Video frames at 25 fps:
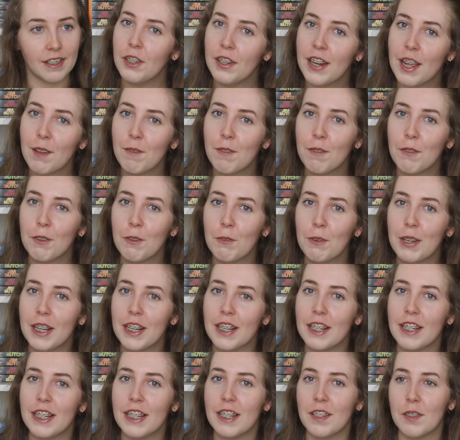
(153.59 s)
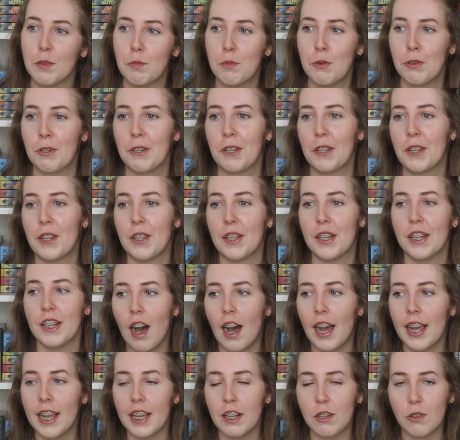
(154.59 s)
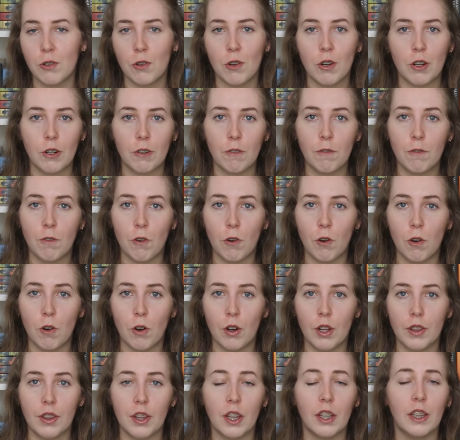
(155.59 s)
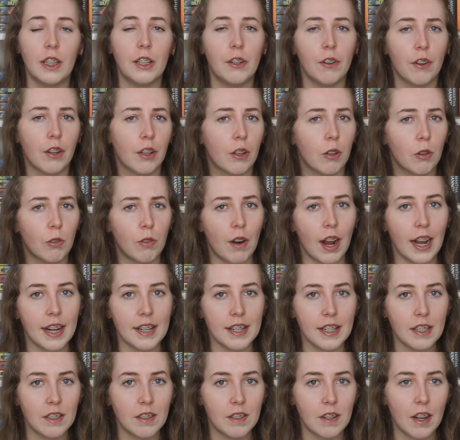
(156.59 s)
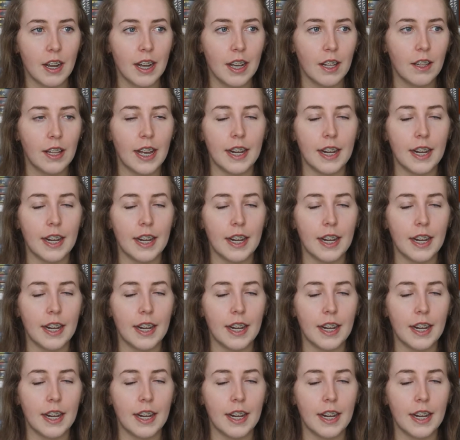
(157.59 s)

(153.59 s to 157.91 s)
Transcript: The Name of the Wind is a book that I adored for the lyrical writing style,